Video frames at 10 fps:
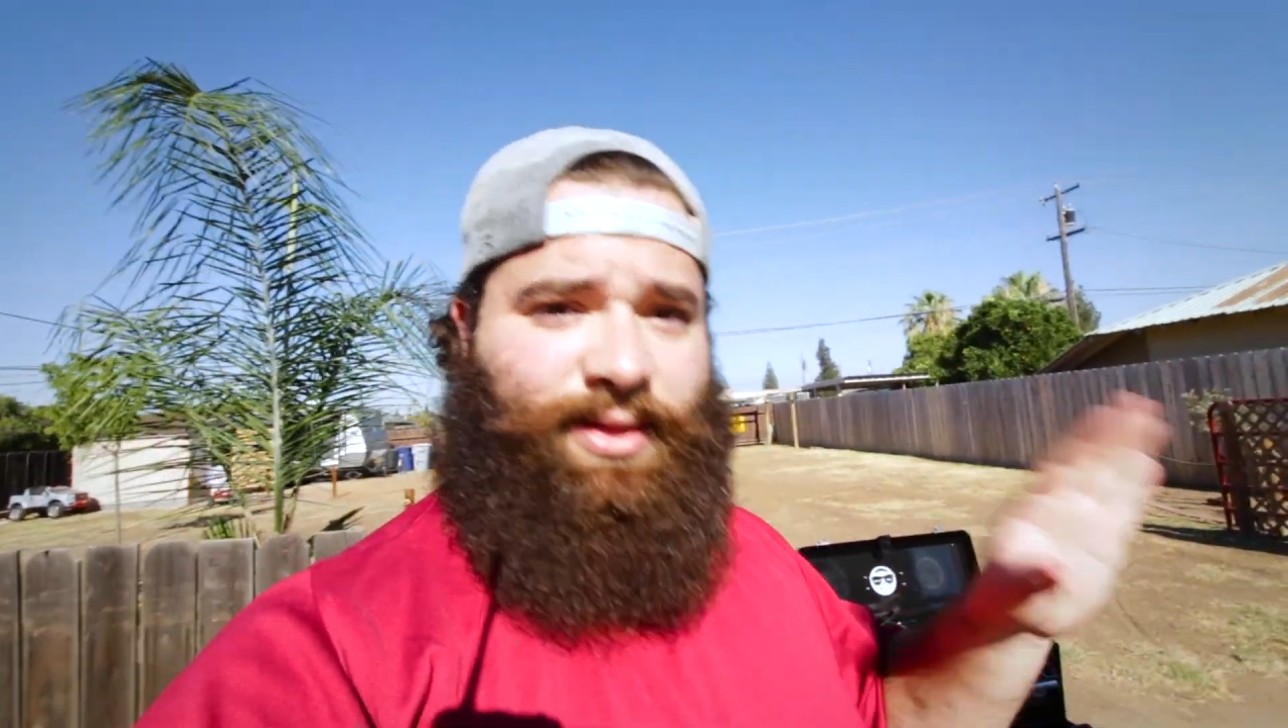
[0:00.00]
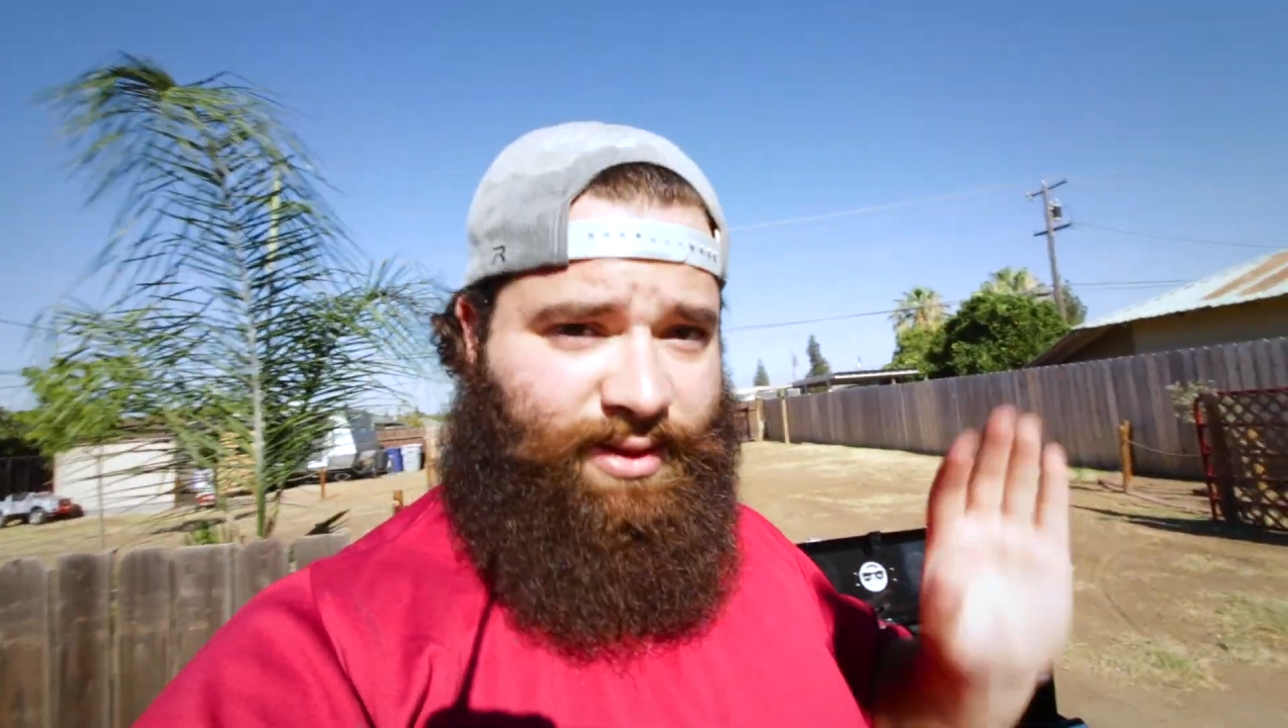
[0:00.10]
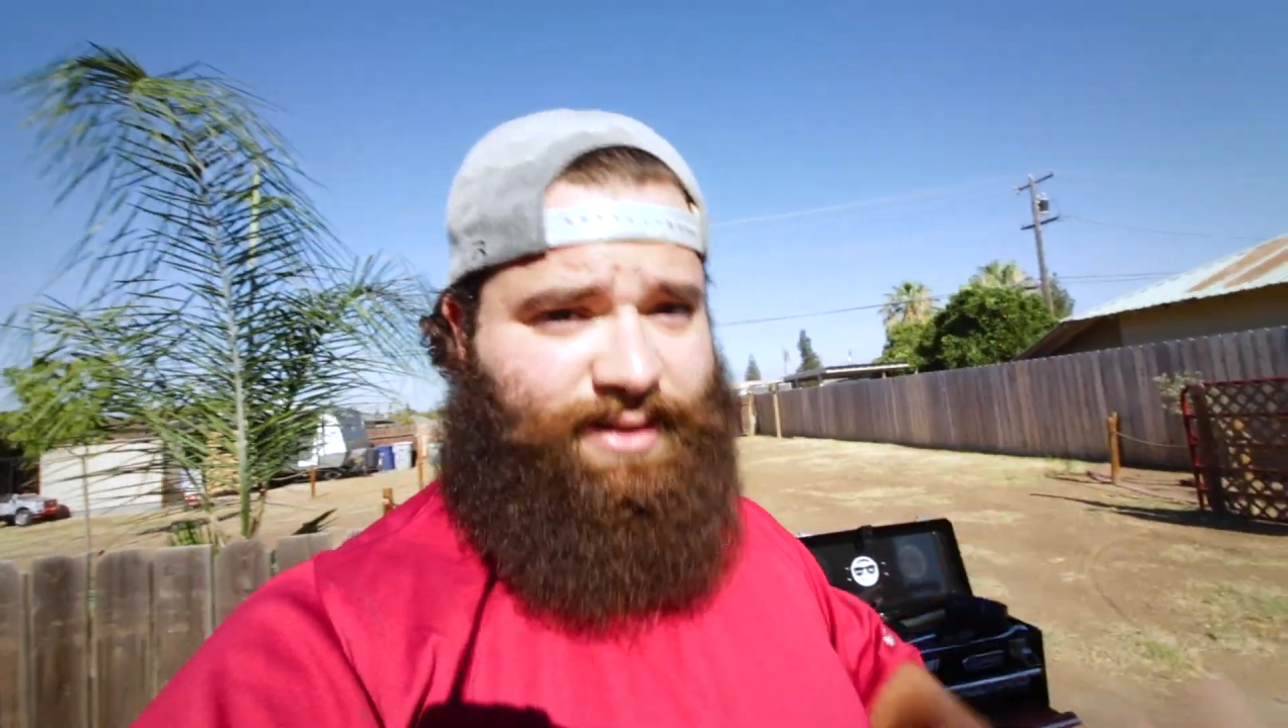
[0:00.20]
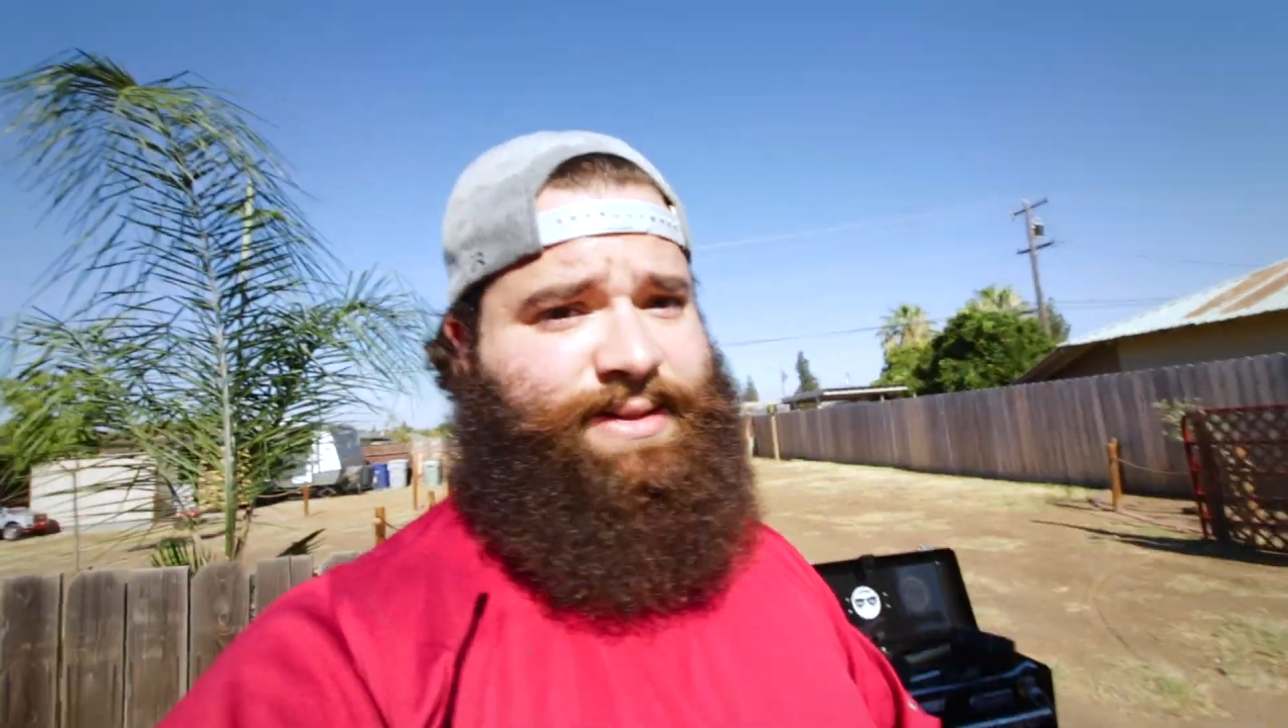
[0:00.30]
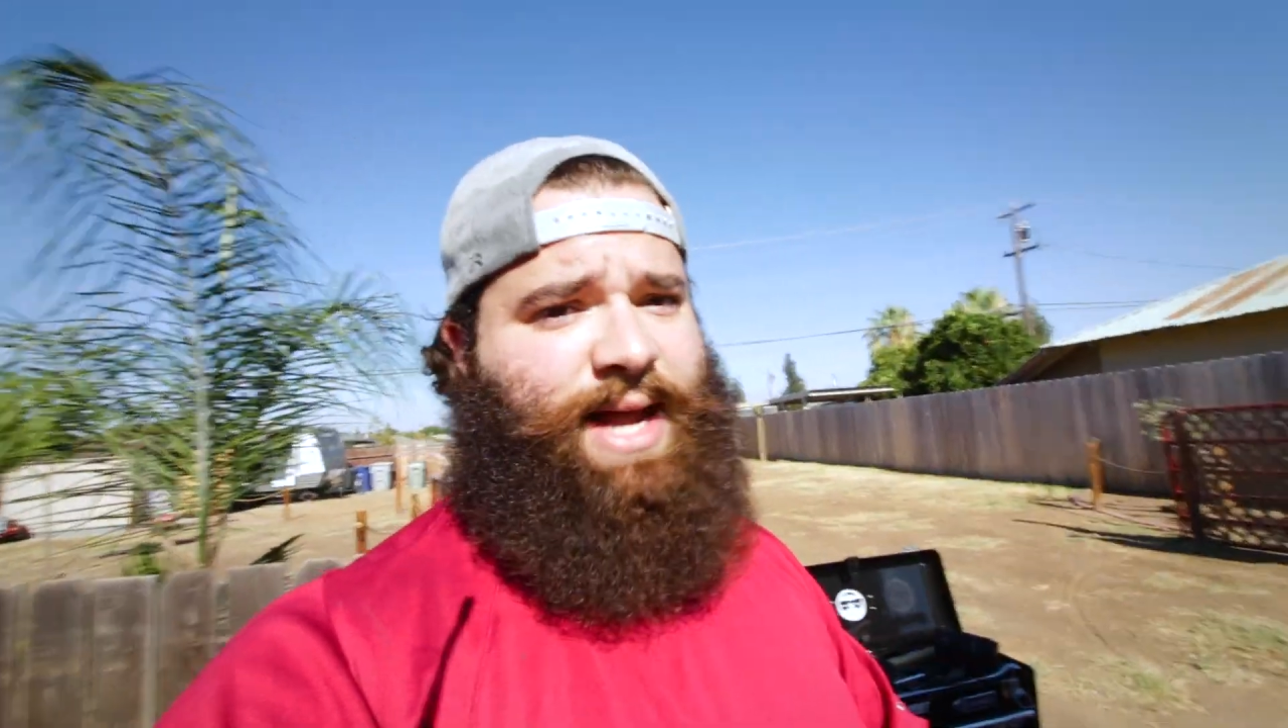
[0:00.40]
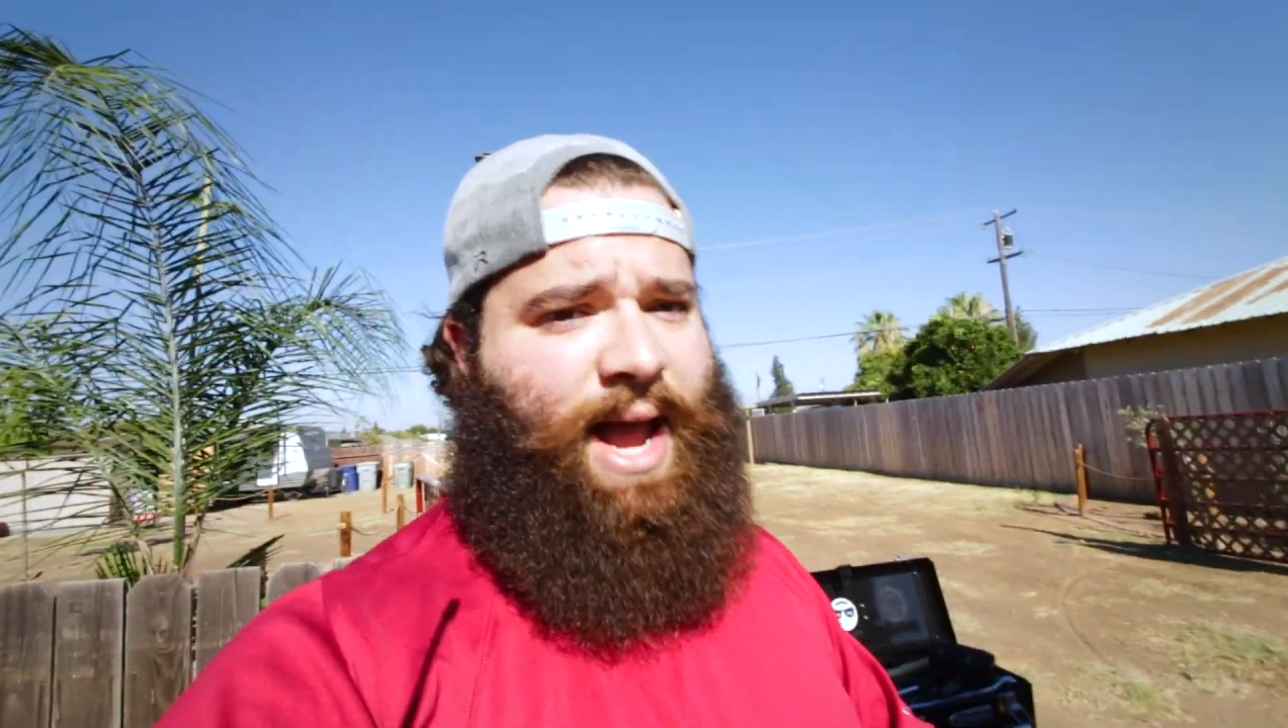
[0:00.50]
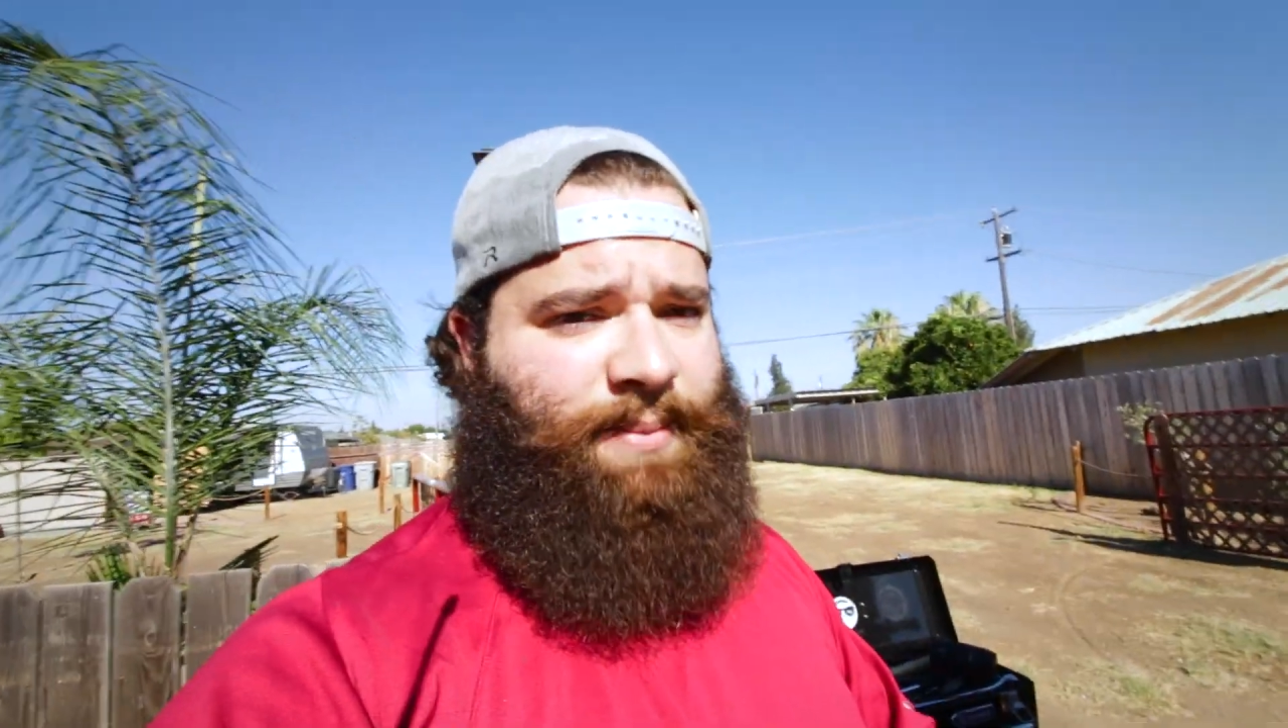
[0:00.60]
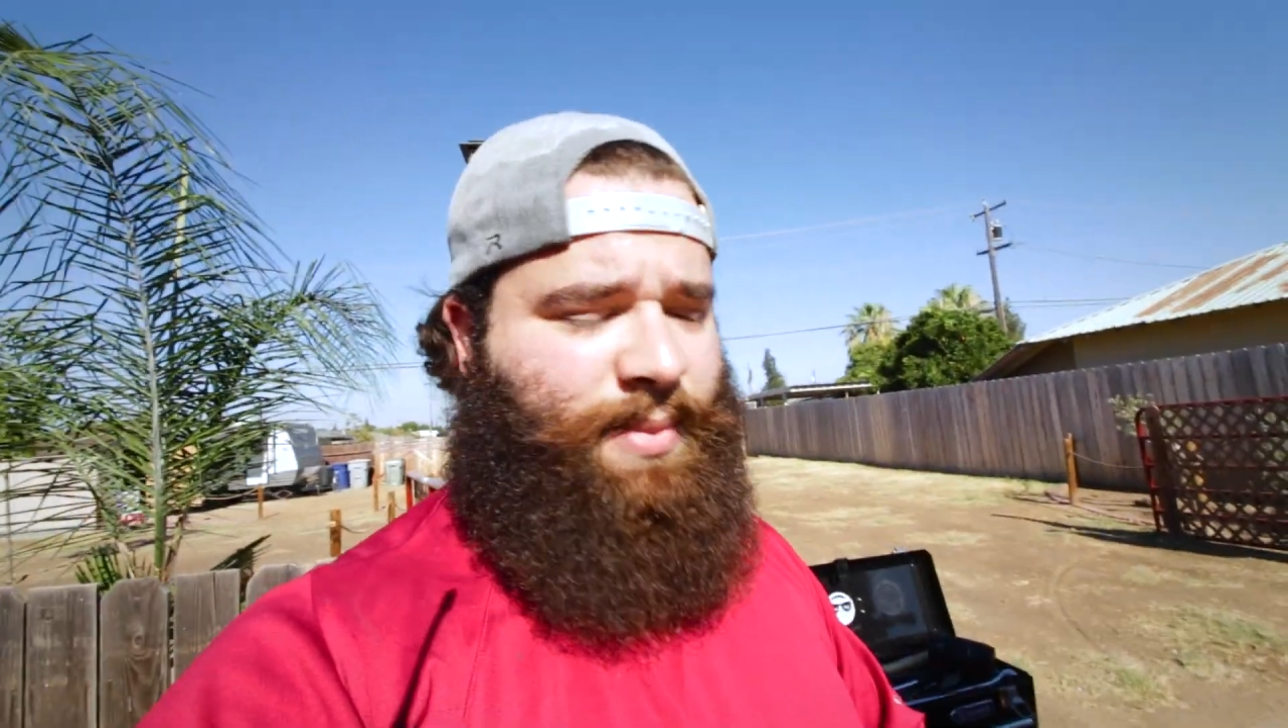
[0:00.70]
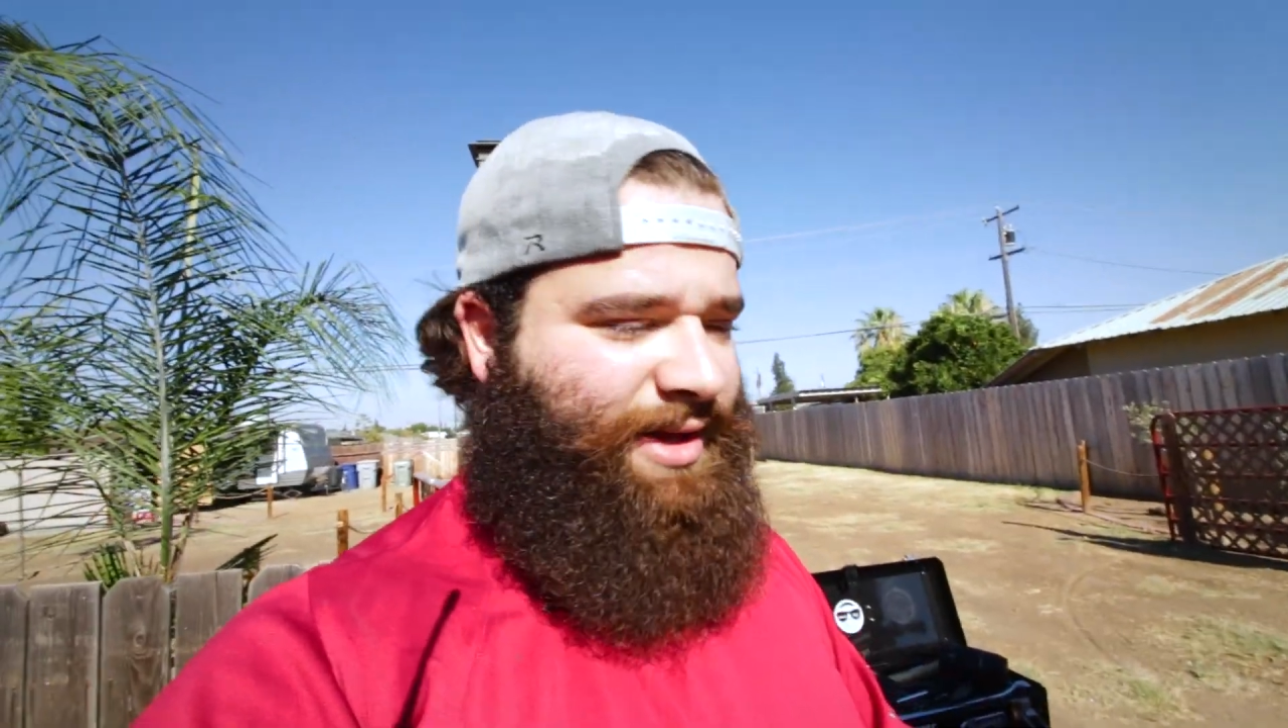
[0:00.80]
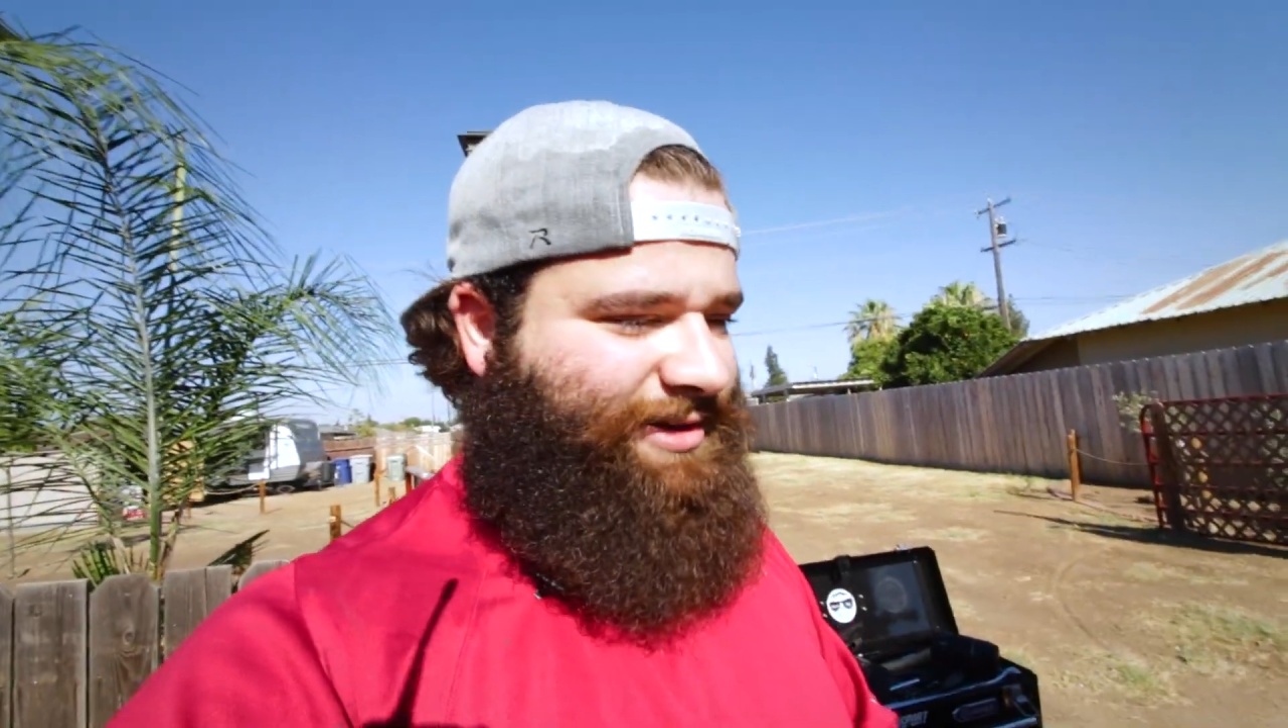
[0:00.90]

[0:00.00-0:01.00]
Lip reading: this time.